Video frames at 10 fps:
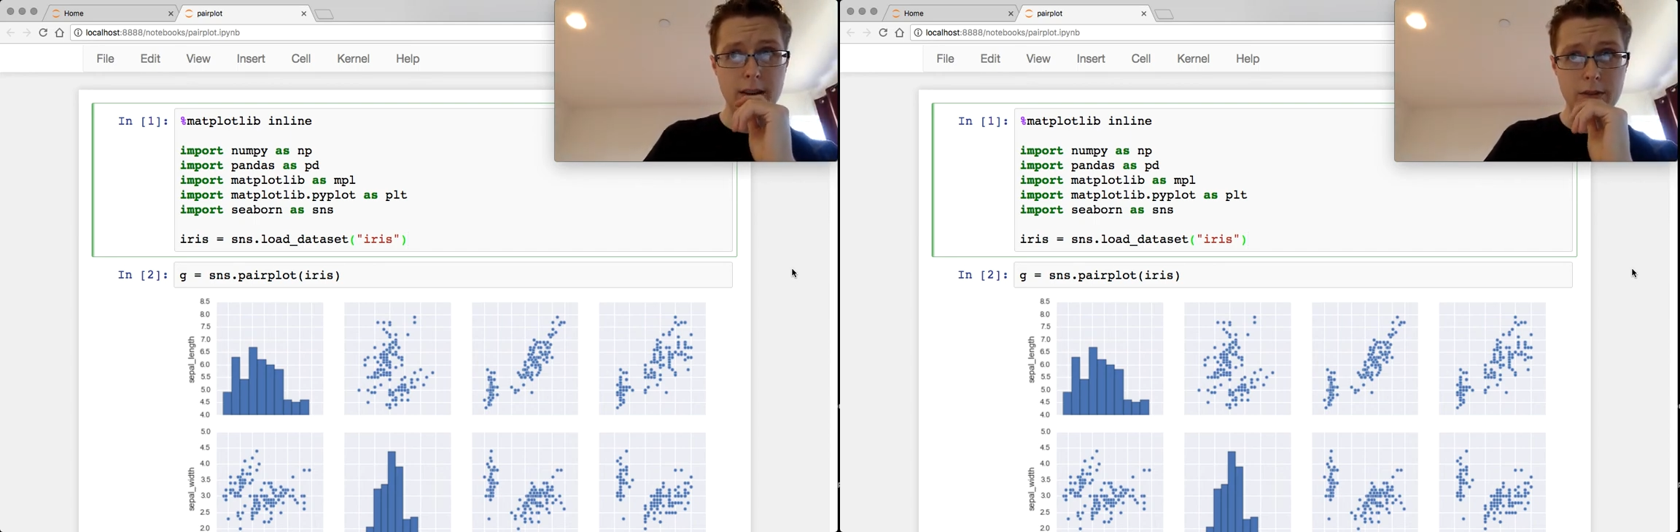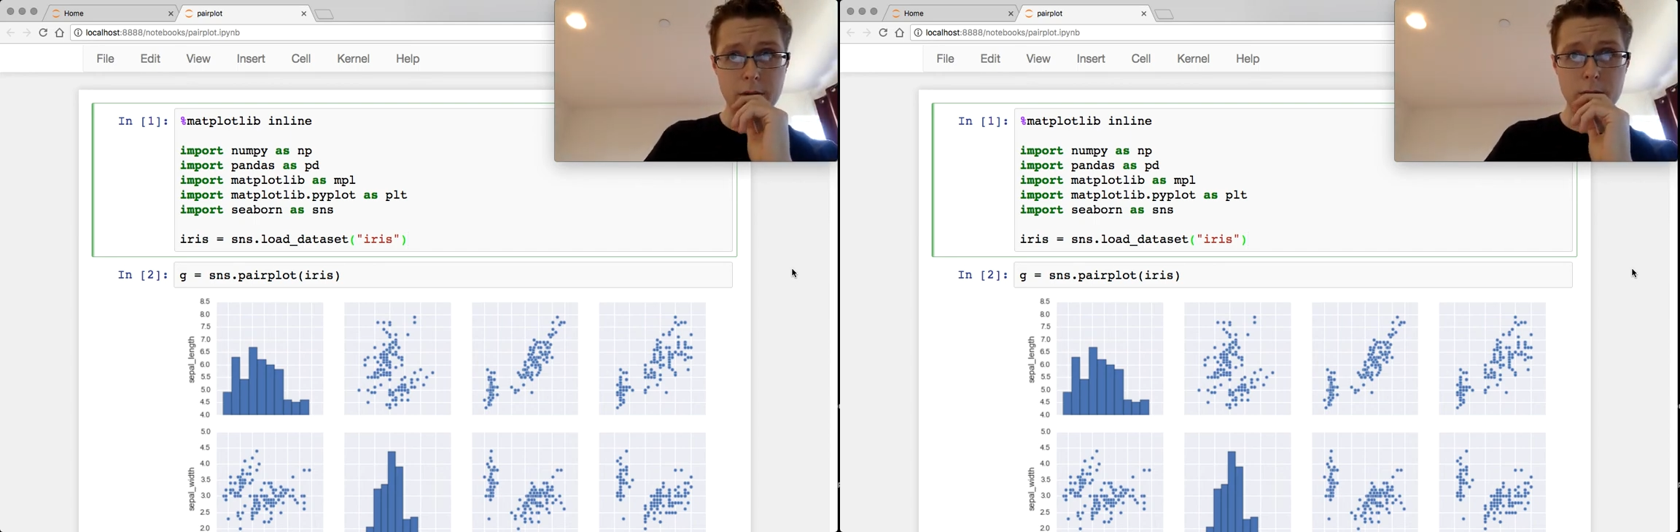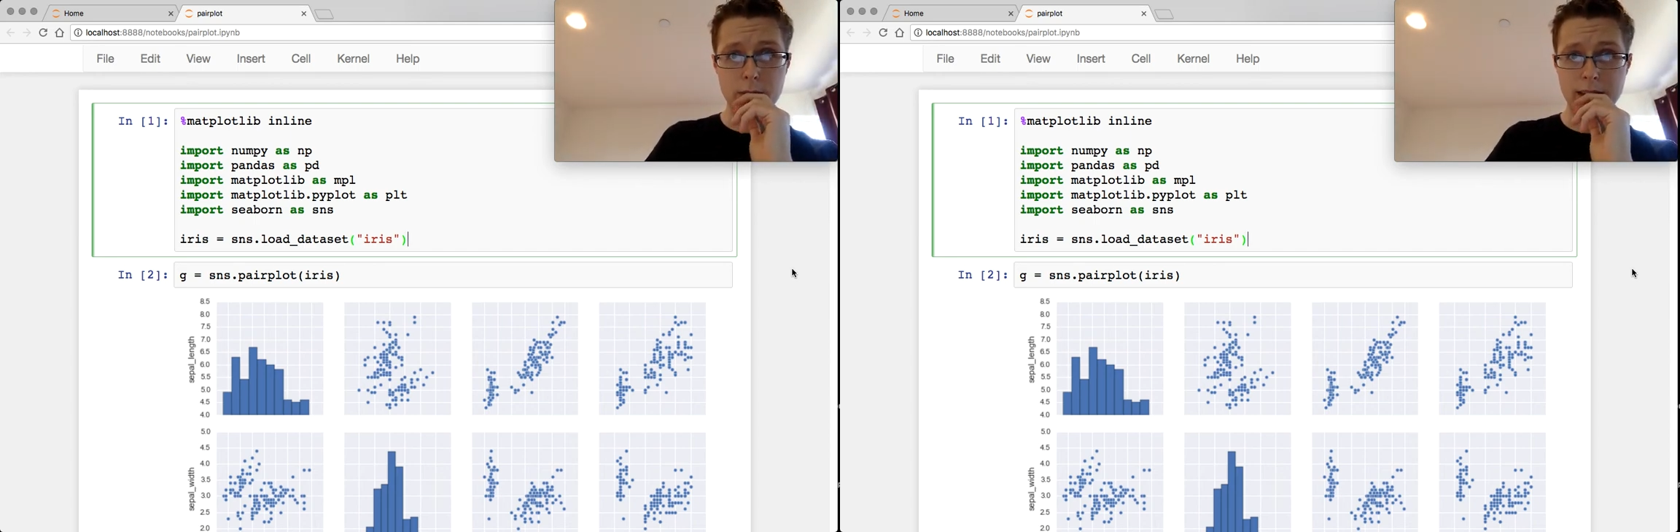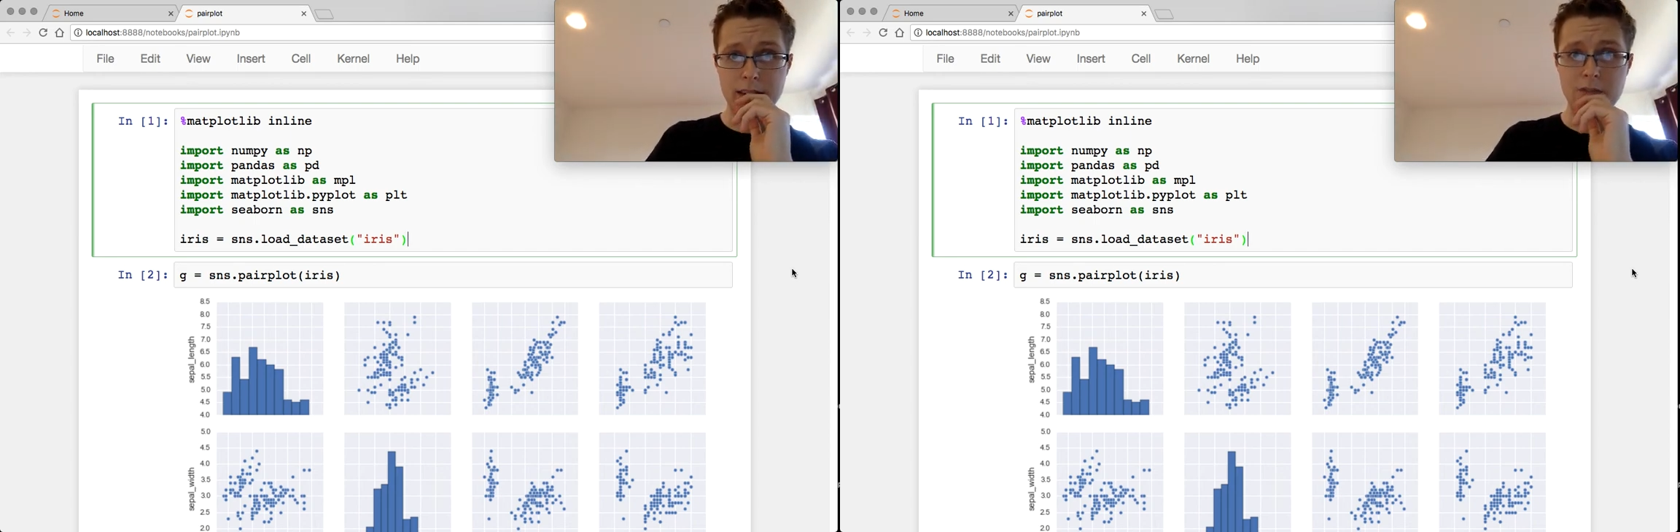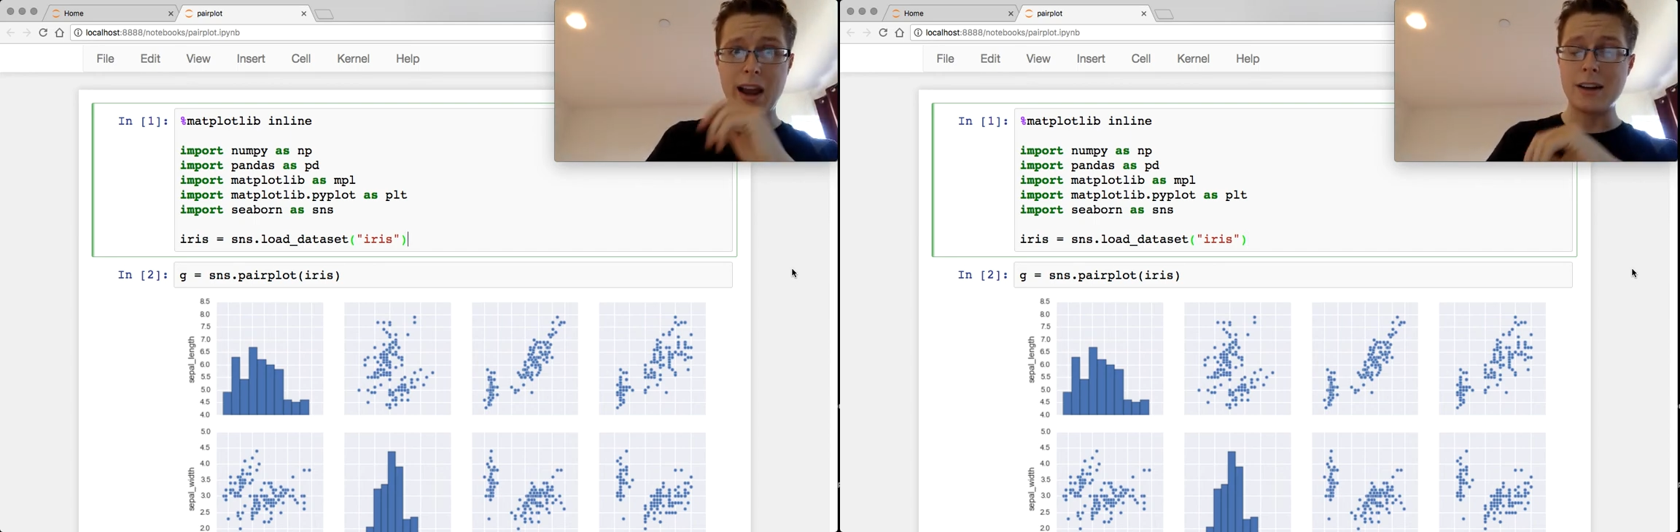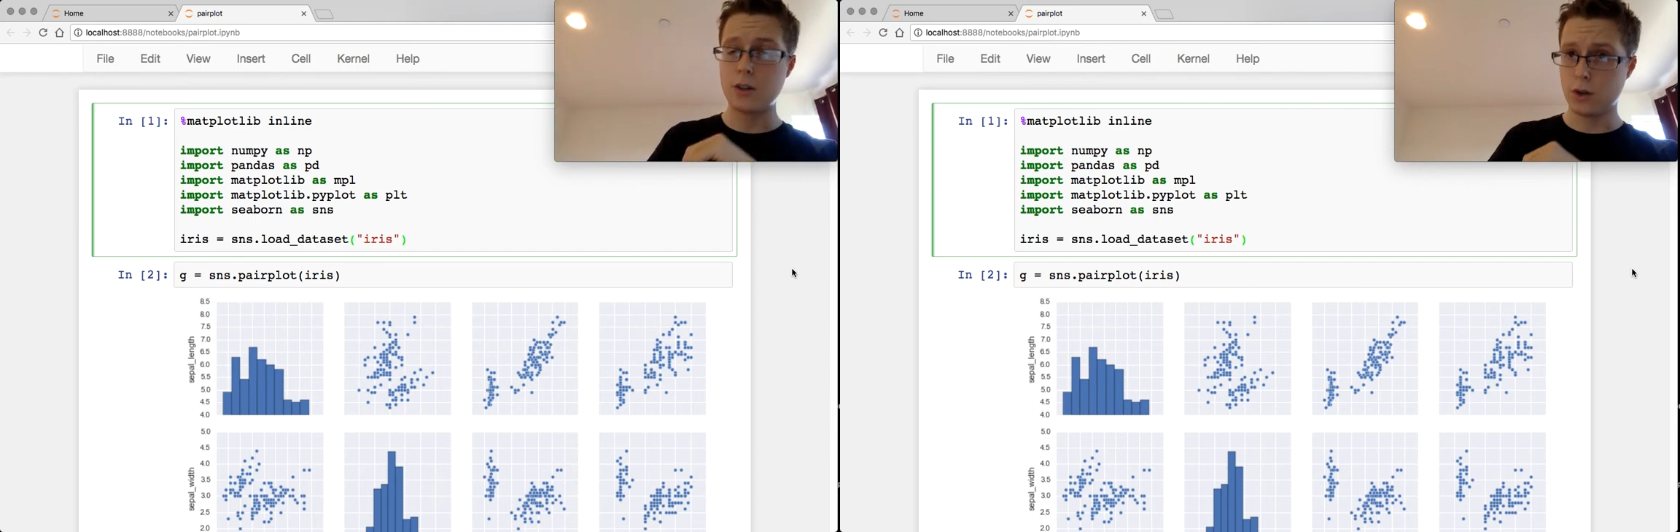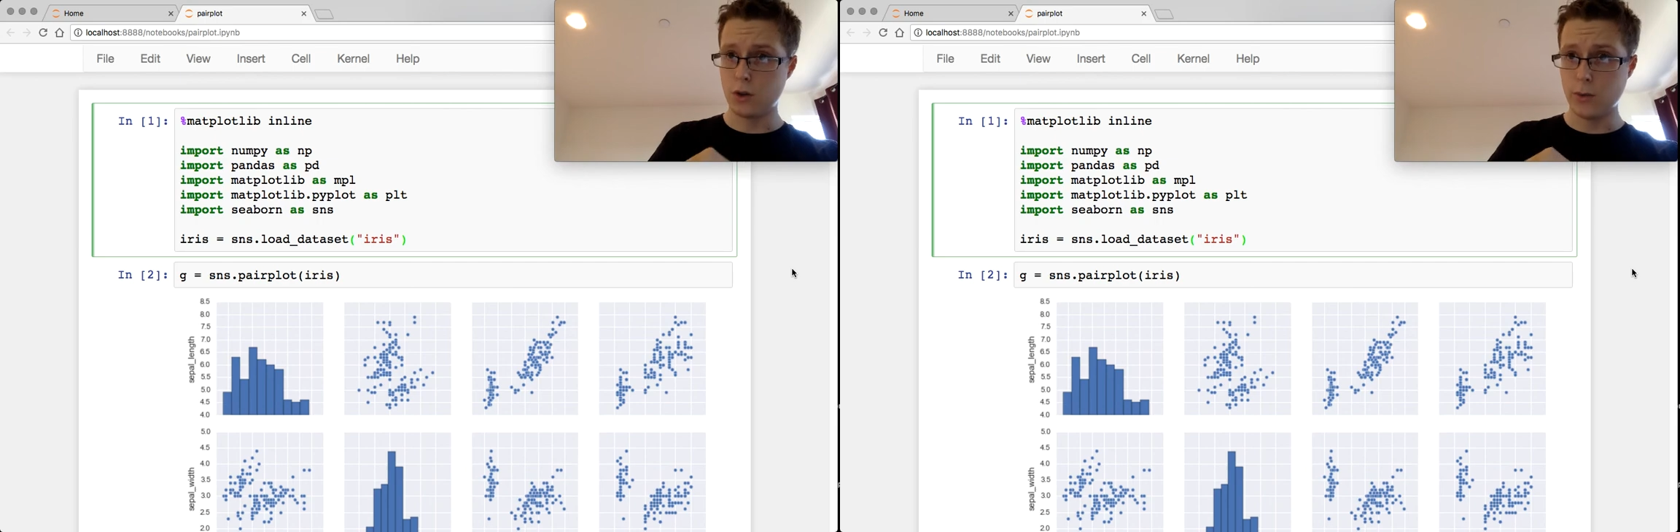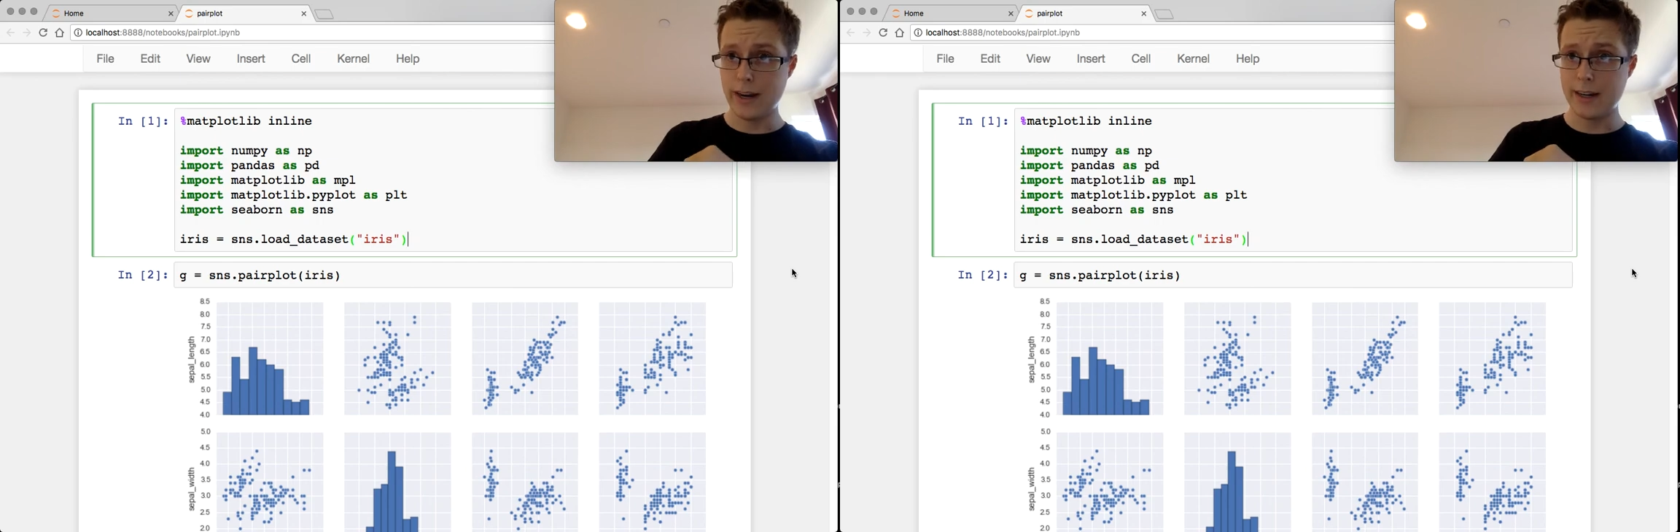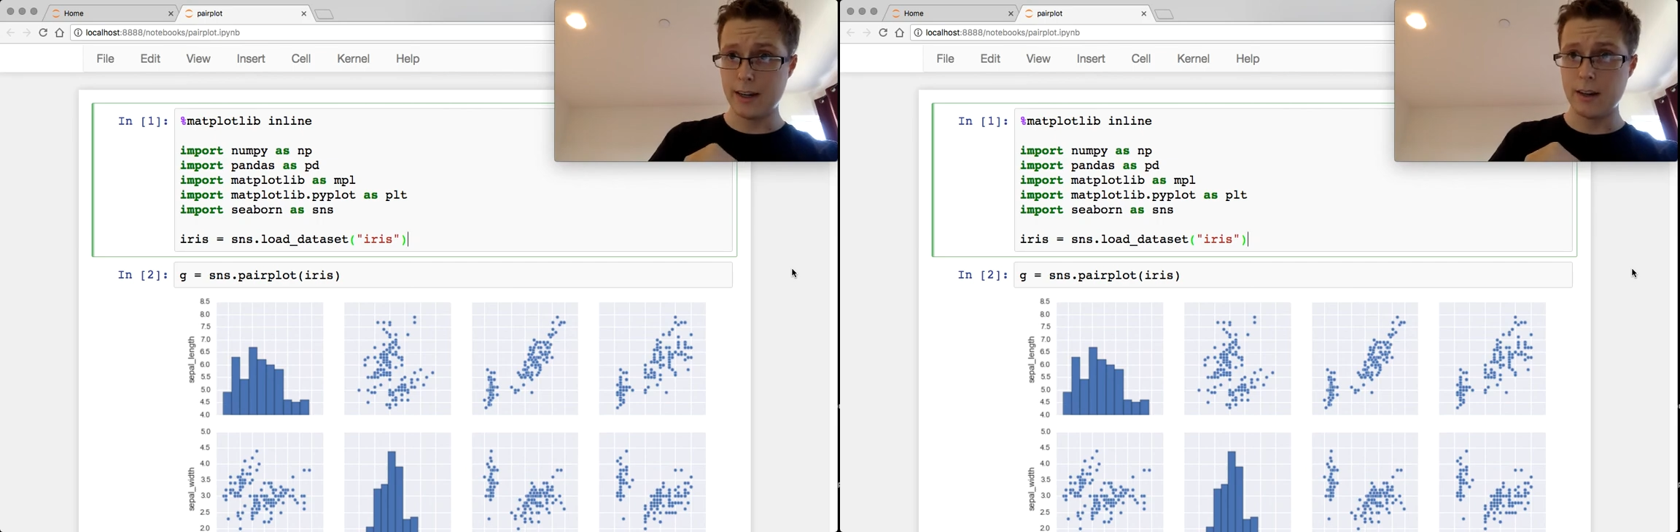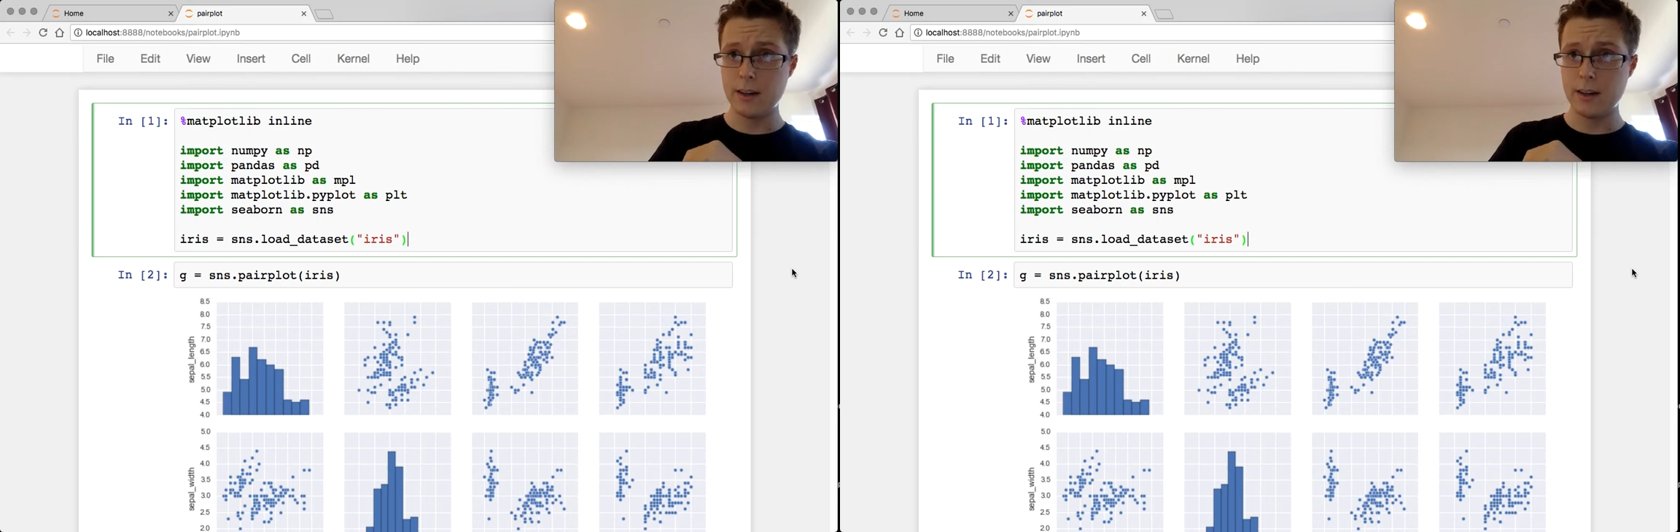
if you're doing a factor grid,